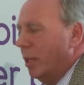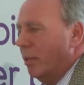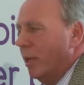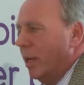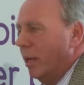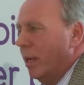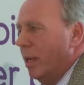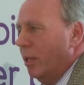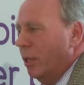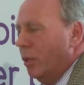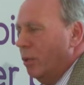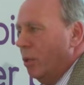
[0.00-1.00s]
out there
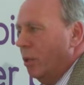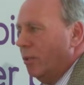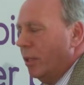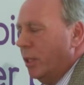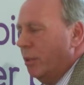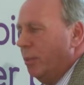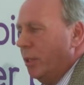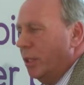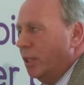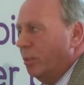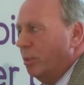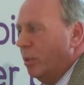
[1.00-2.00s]
that do offer community
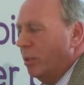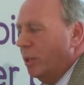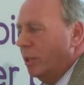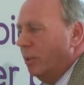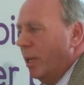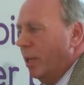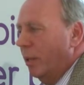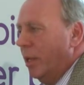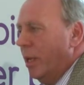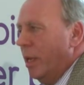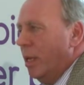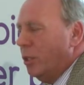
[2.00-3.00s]
support as well.
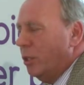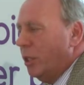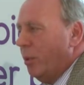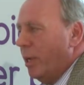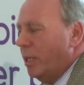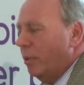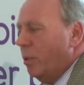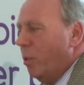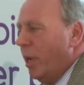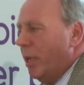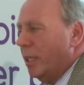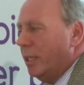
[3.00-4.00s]
So it's a question of
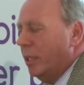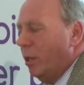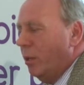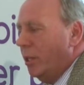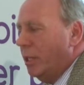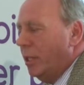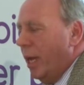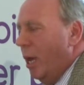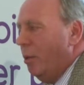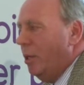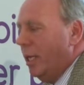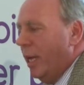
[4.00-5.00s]
where is the knowledge,
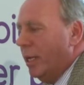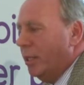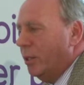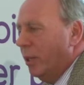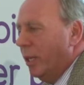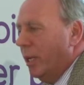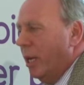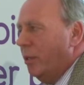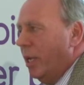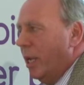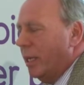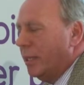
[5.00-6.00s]
how do you get to it, and how do
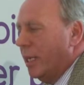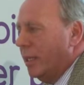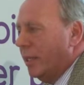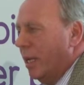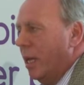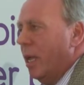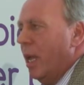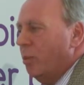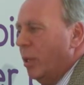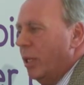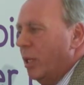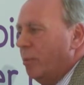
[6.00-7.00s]
you access it? And
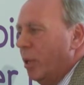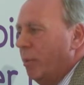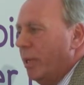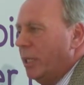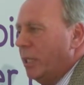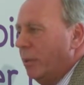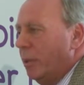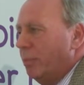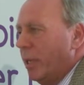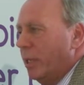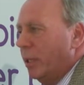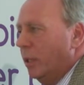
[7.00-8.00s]
one other point, someone
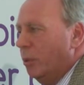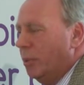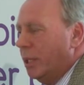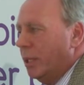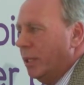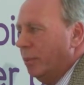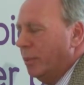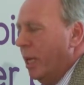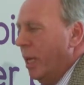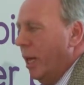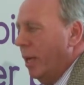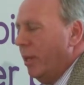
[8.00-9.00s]
mentioned loop systems.
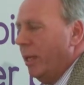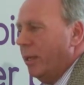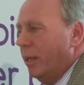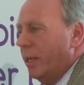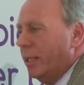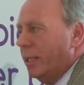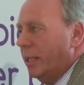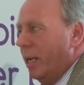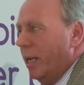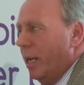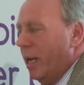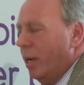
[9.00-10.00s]
I think there is
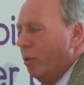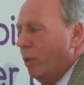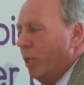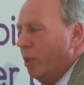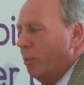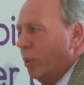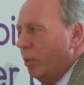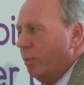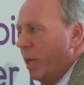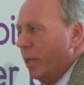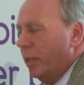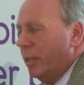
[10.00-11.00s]
a really important
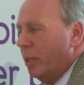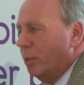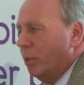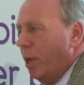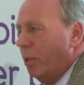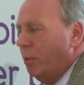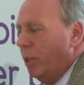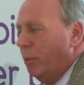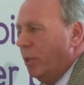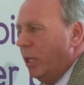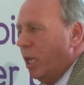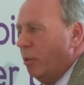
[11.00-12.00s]
part in terms of how we
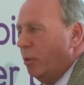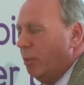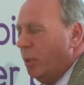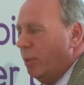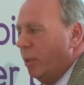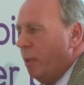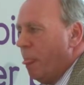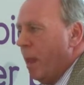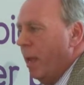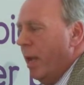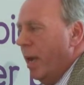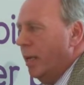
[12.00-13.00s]
communicate with people.
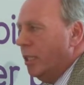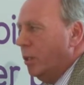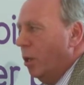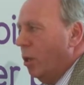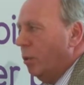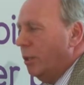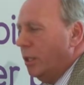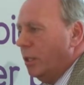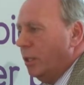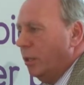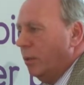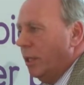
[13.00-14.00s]
And it's not all
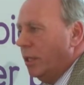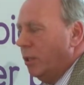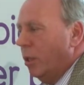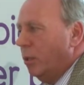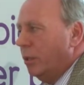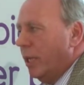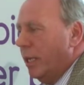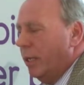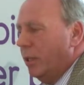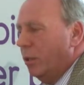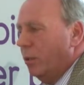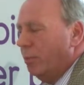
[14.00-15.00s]
digital, it's not all
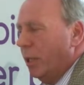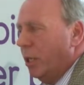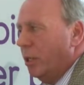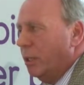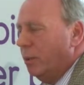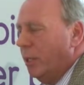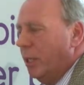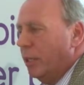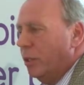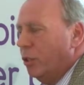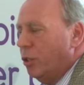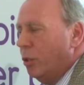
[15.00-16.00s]
technical, because we need to
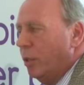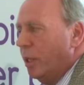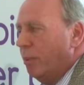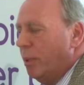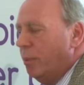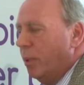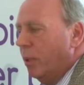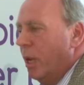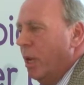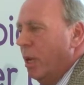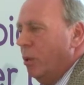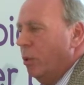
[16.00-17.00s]
ensure that people
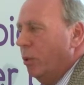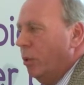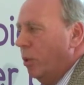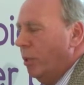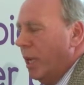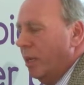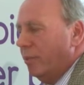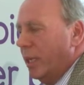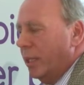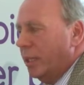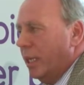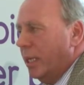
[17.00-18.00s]
who don't have
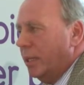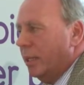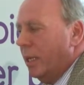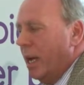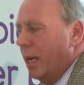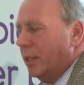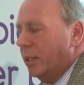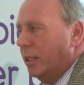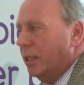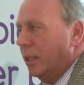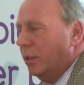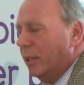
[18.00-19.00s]
access actually
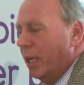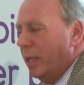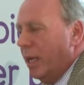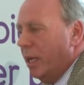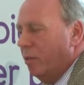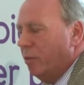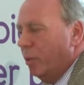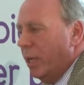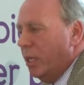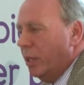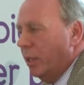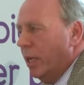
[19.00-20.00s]
still get that
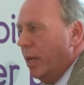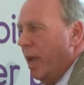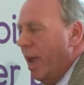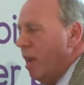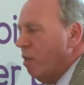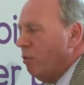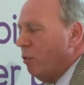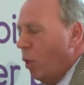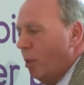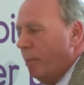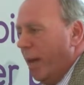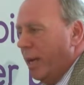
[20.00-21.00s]
information in a
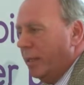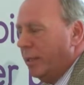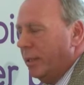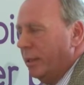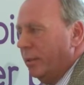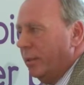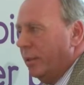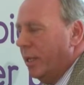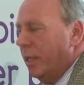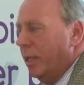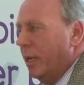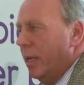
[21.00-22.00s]
format
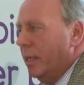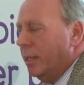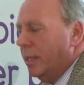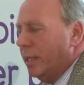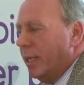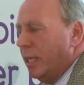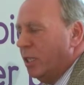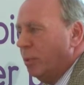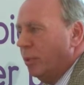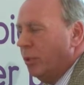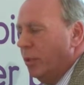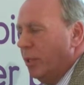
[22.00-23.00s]
that is
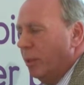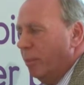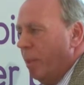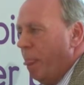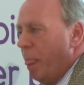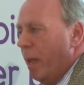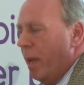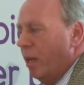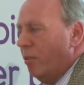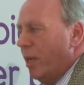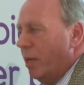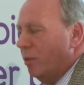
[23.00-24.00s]
accessible to them. And
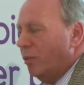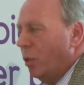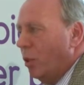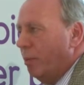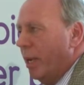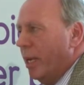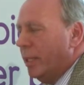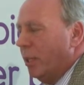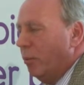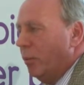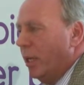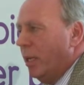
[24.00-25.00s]
if that format is
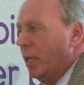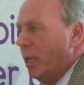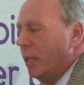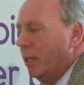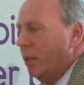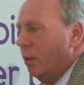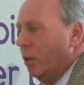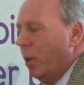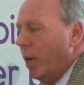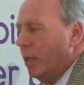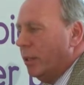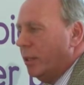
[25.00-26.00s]
something that
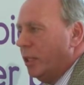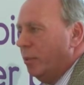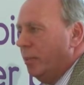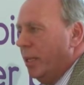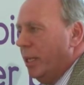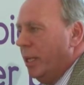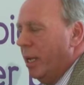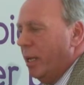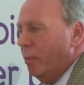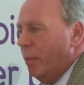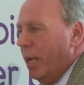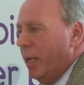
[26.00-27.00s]
requires to be
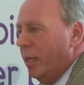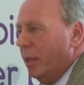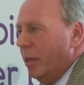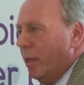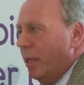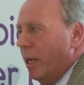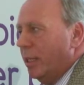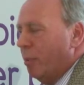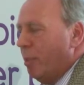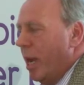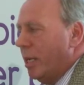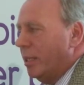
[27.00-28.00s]
made as a
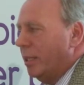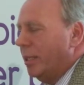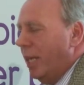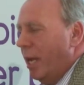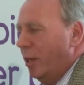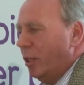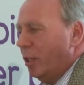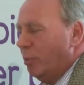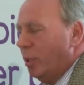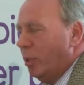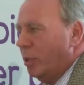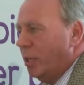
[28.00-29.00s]
person-centred
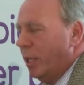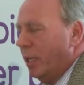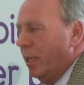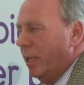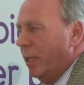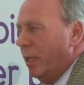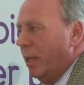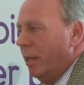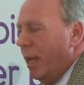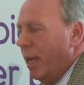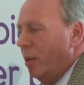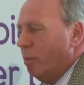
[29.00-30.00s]
approach,
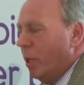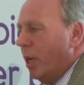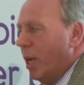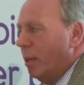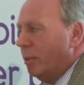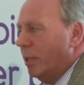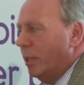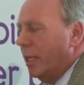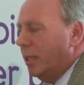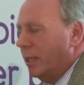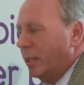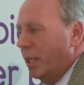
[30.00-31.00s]
then perhaps
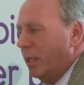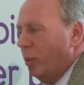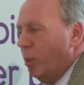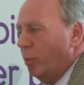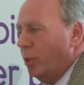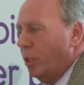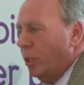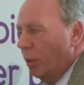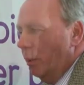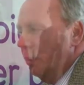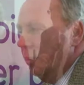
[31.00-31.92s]
that's exactly what we should do.